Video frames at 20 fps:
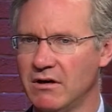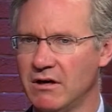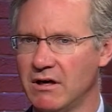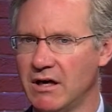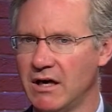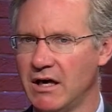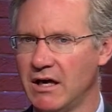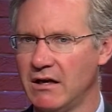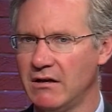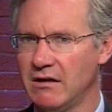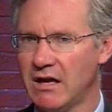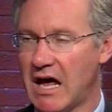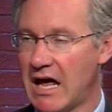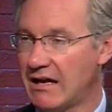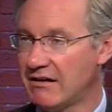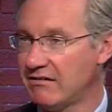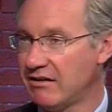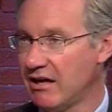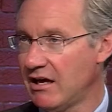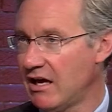and
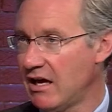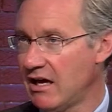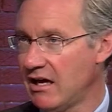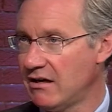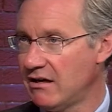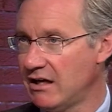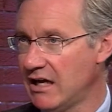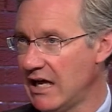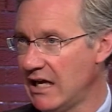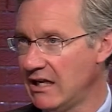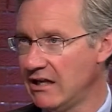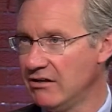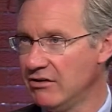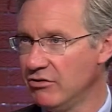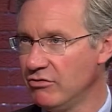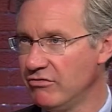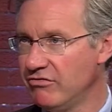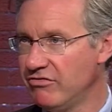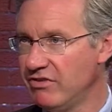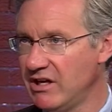not to add any
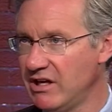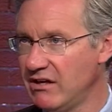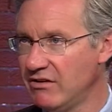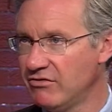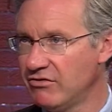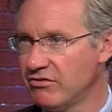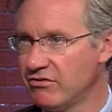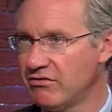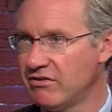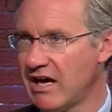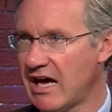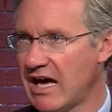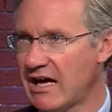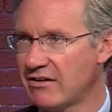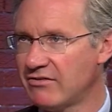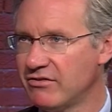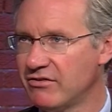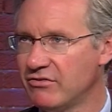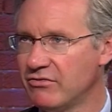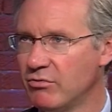new fees or
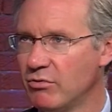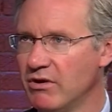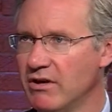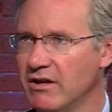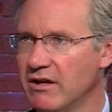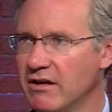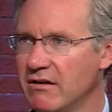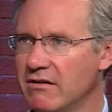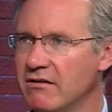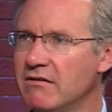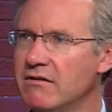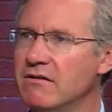taxes with it.